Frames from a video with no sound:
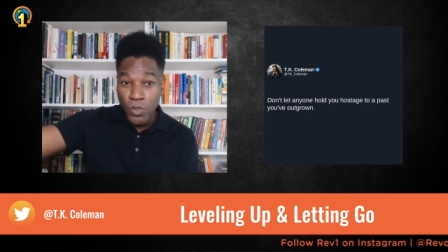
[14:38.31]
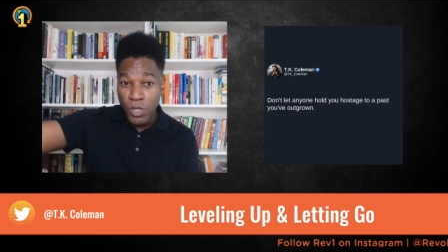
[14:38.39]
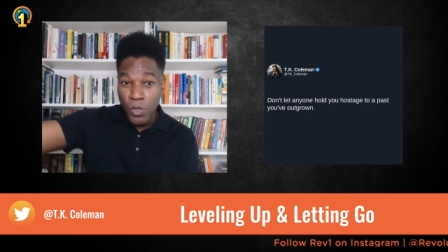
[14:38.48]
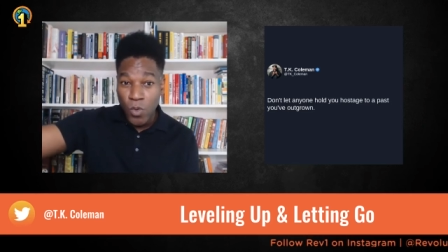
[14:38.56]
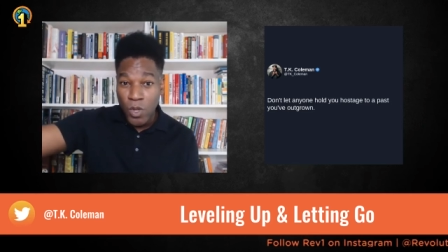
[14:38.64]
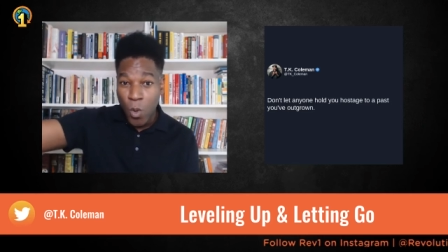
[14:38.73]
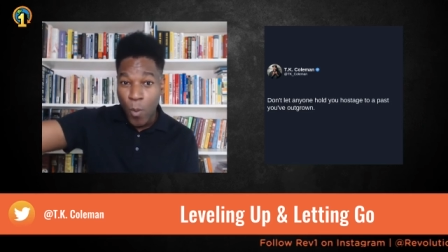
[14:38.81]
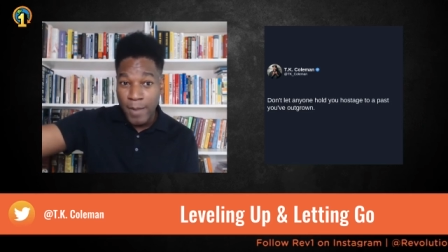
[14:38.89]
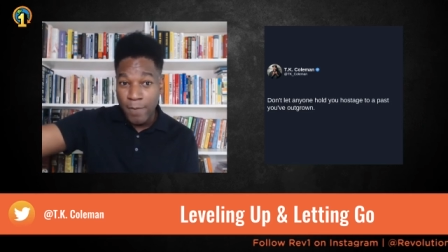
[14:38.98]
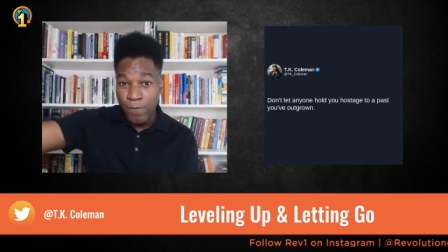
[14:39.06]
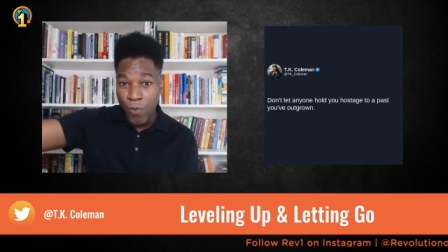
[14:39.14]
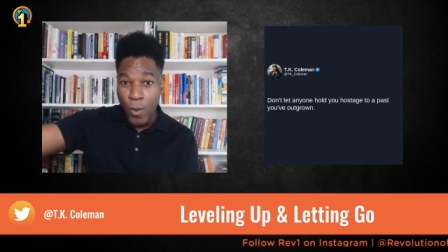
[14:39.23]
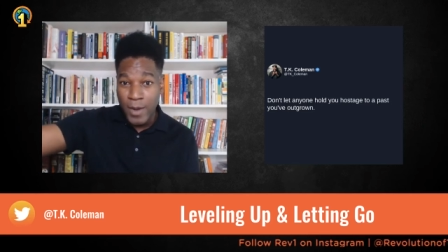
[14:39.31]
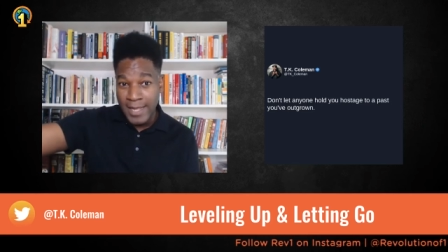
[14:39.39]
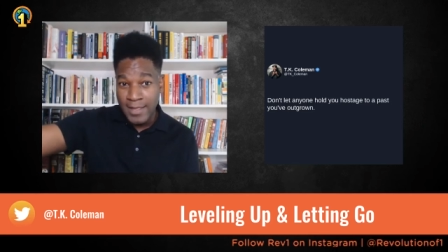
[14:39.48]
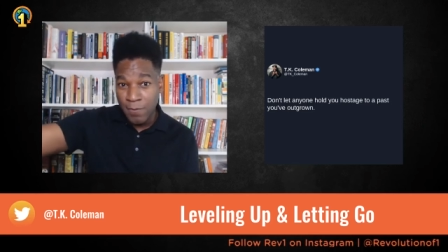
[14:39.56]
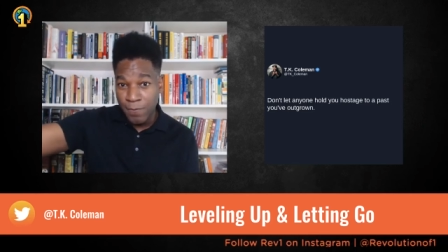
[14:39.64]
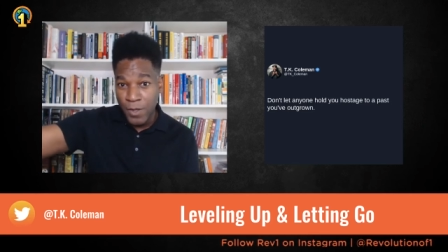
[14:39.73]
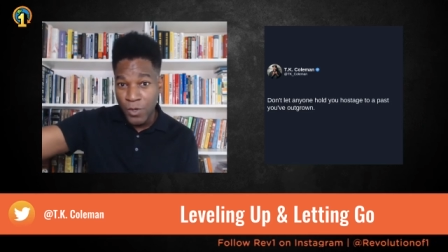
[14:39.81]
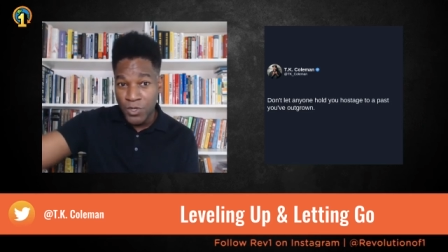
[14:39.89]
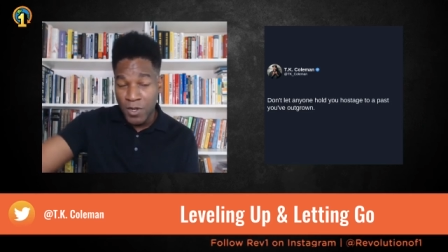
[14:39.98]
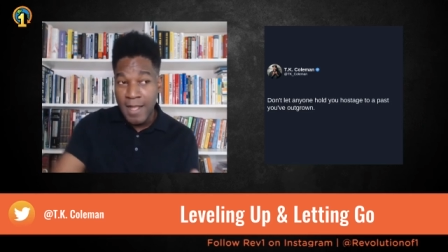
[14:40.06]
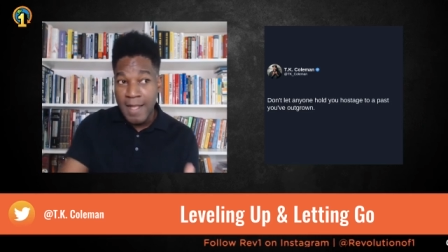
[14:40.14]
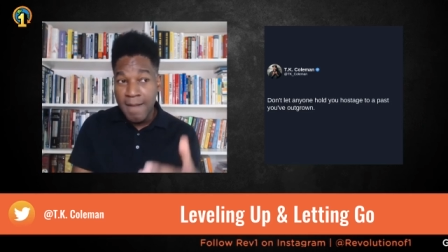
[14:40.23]
do going forward in the
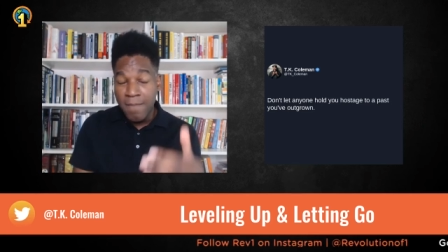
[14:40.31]
future.